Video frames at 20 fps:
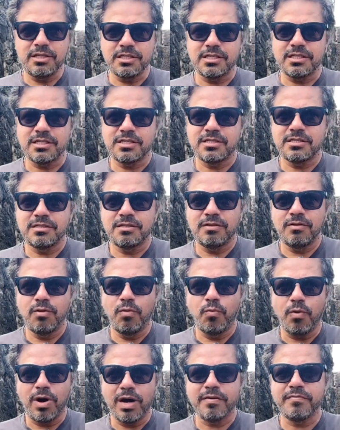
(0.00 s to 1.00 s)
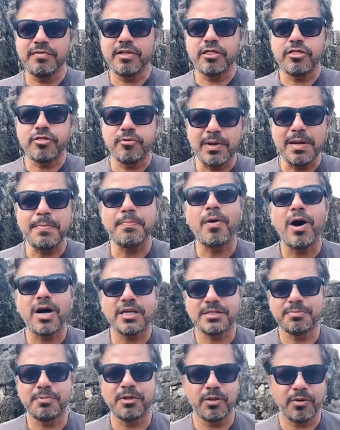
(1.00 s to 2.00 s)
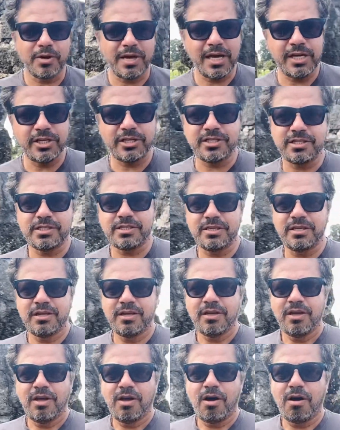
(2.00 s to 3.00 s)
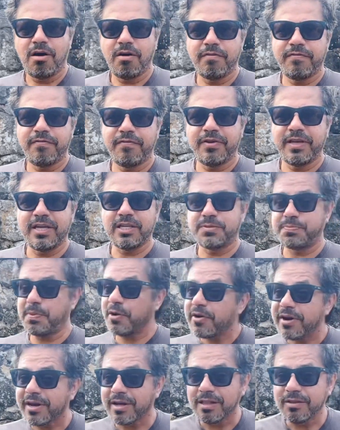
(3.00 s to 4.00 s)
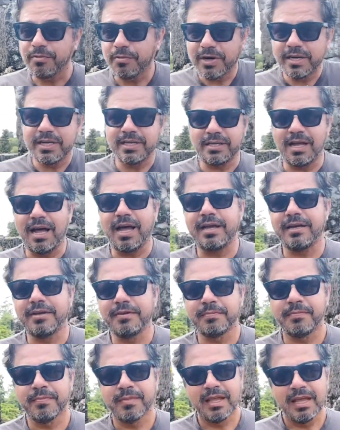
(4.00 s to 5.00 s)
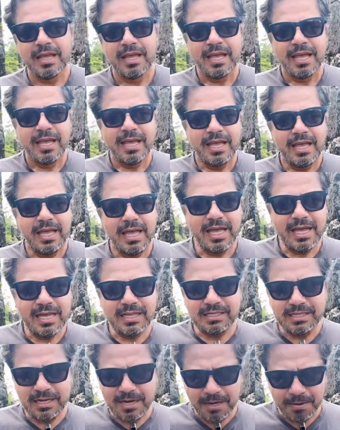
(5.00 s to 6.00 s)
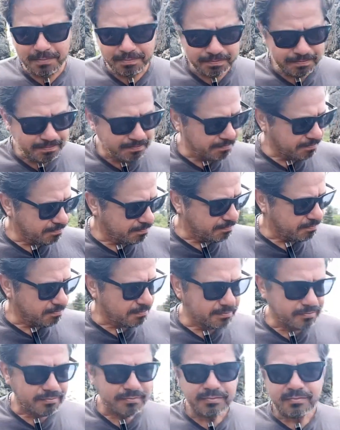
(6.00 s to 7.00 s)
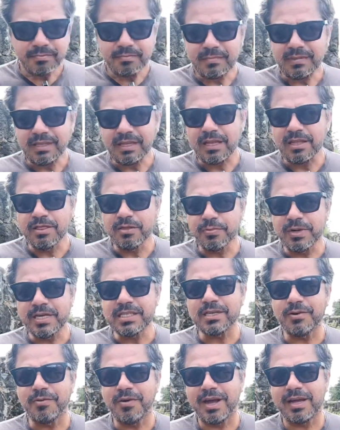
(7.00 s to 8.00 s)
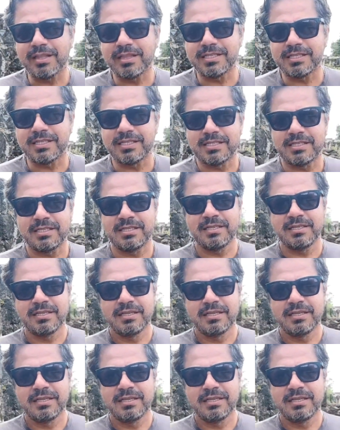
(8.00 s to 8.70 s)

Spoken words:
is one of the 3 possible locations of his burial where he died. And the reason why this is